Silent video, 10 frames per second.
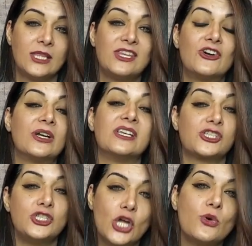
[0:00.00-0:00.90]
There is
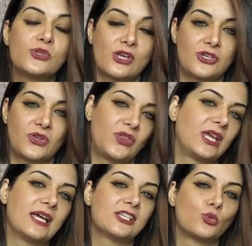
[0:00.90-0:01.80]
no such a
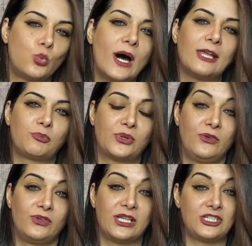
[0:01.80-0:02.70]
thing as white
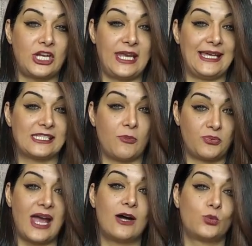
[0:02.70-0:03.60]
privilege. And as a
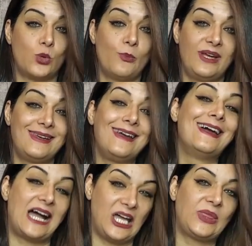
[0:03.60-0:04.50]
brown woman,
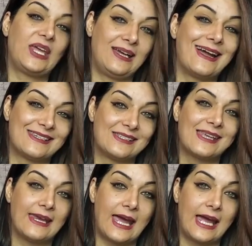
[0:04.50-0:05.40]
I think I can
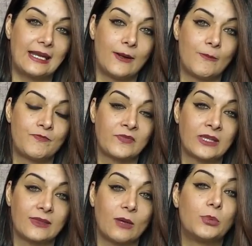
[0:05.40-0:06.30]
say that.
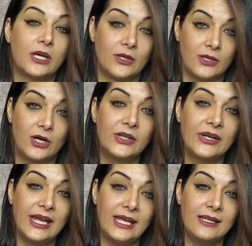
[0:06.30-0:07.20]
But on the other
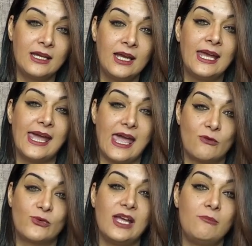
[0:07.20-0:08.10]
hand,
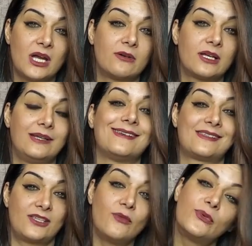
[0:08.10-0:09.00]
every American is
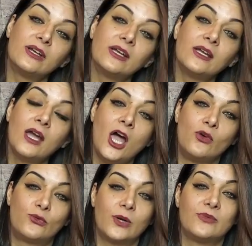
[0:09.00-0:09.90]
suffering
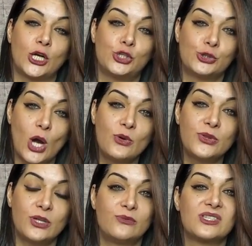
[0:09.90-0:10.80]
from the growth
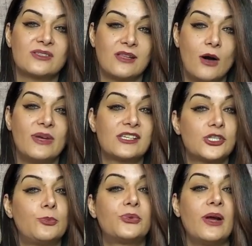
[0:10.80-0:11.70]
of Islamic
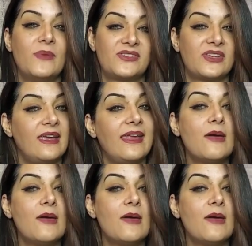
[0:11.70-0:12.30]
supremacy in